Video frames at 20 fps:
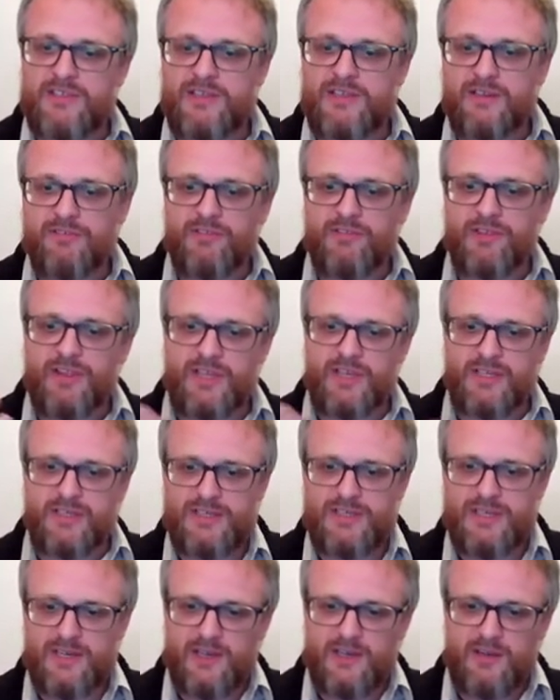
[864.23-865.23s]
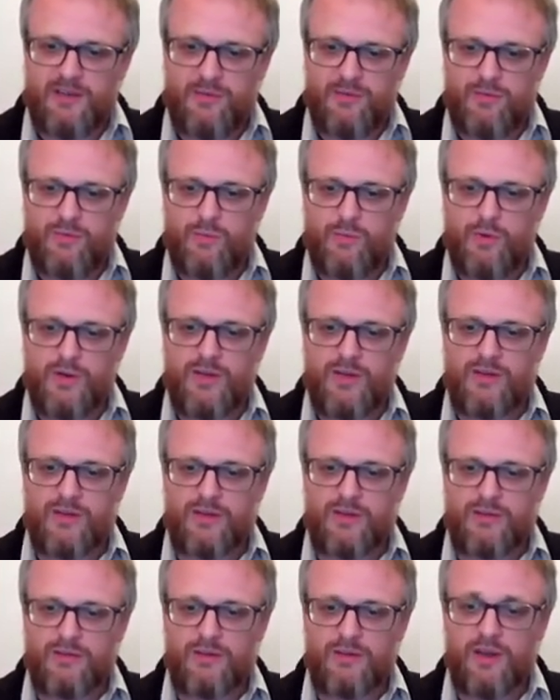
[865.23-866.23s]
2 different things here, with
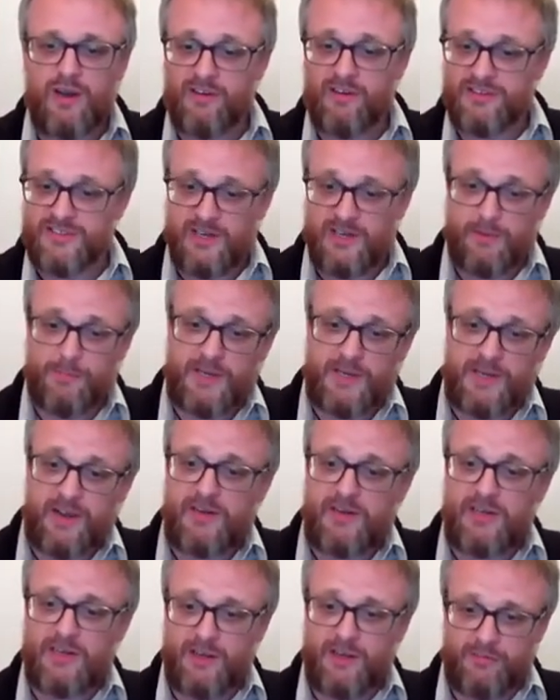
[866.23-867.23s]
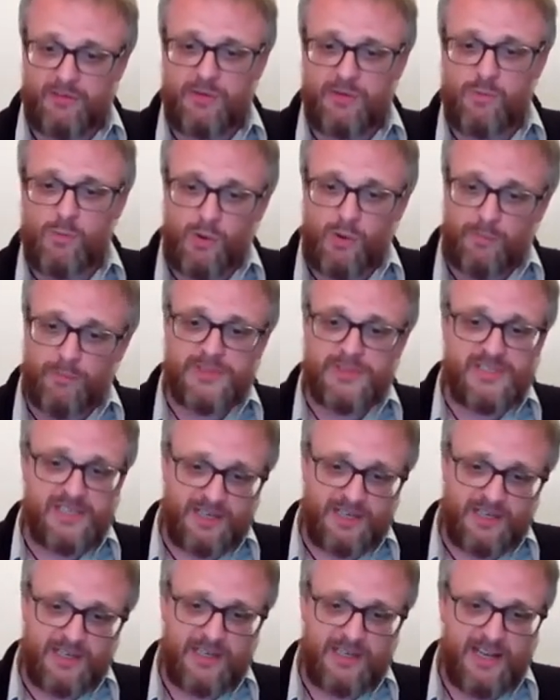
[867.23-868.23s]
RSRB only covering one
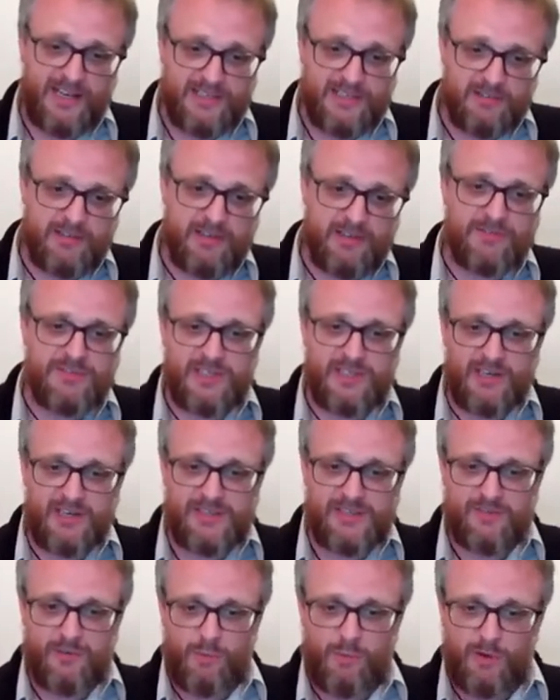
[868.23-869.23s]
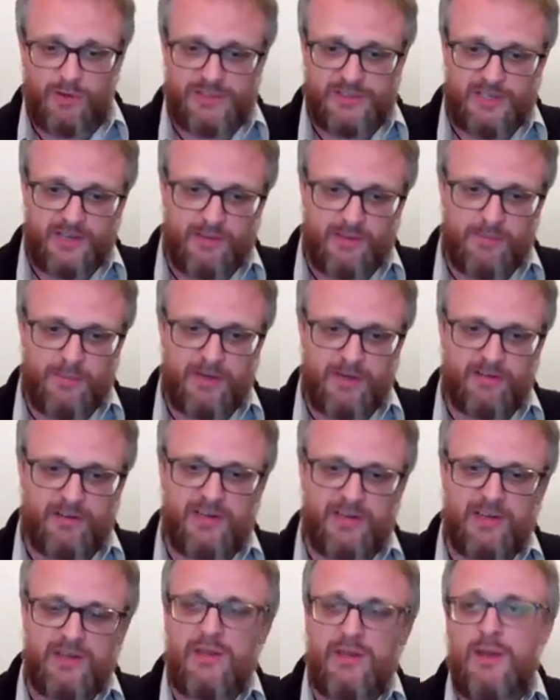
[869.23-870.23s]
particular category of sites for one time
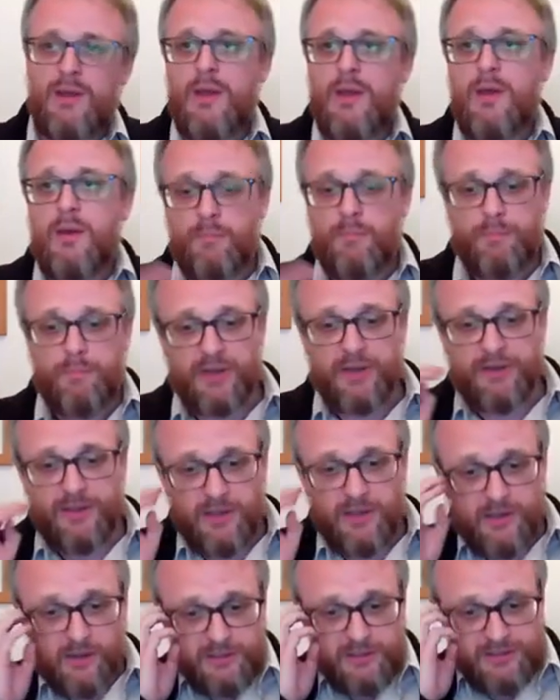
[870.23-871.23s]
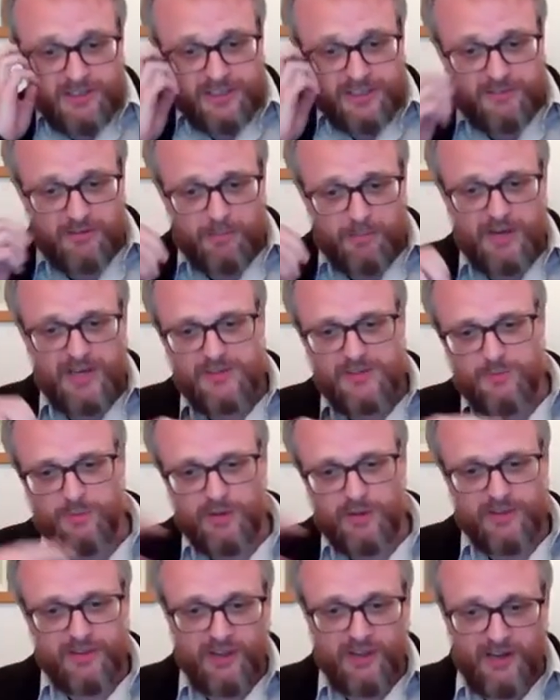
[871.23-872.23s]
period, but the contrast remains
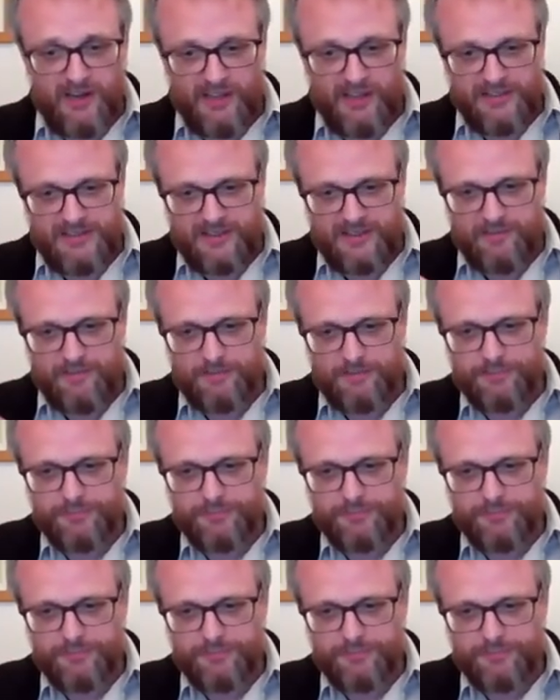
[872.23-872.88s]
worth highlighting.